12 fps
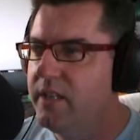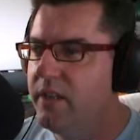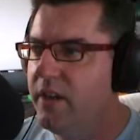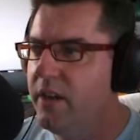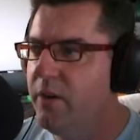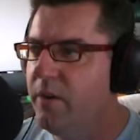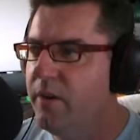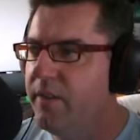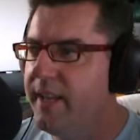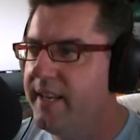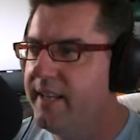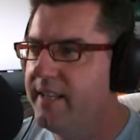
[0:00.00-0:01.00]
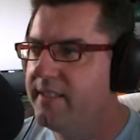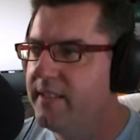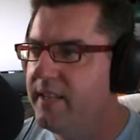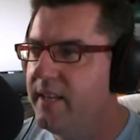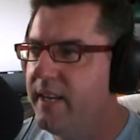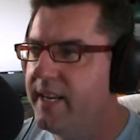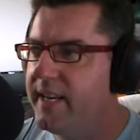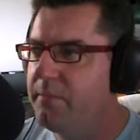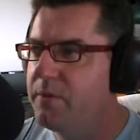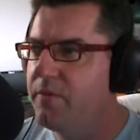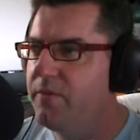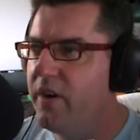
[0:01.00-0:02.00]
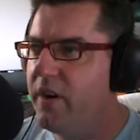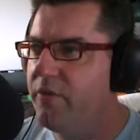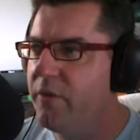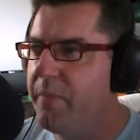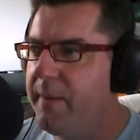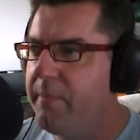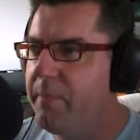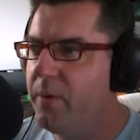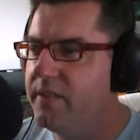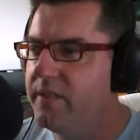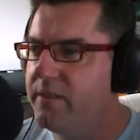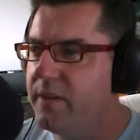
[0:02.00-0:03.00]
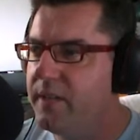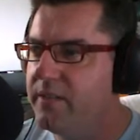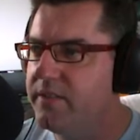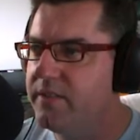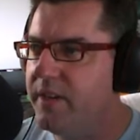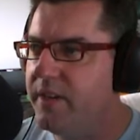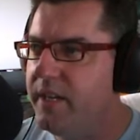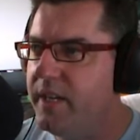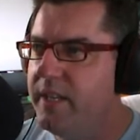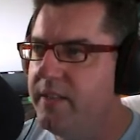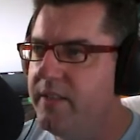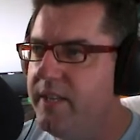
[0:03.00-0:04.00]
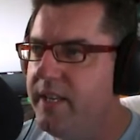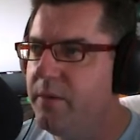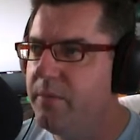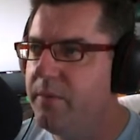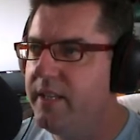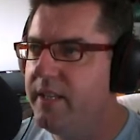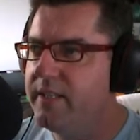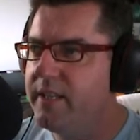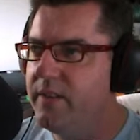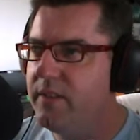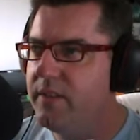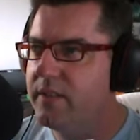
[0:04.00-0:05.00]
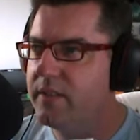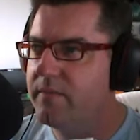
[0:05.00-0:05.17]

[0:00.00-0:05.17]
I don't know what that is. It comes with 5 repair points as well. So did the other one? Let's have a look.